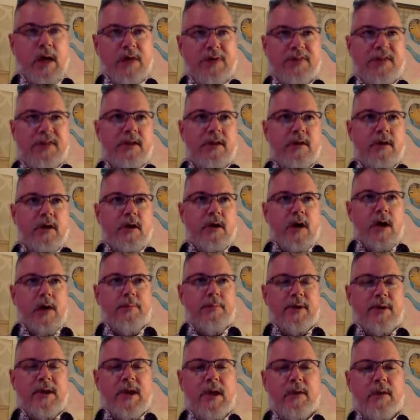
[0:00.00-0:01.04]
I think I
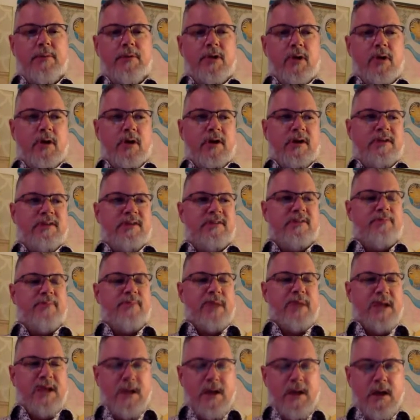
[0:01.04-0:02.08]
became an artist
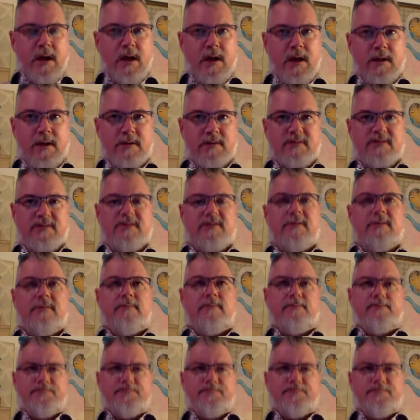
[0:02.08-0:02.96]
because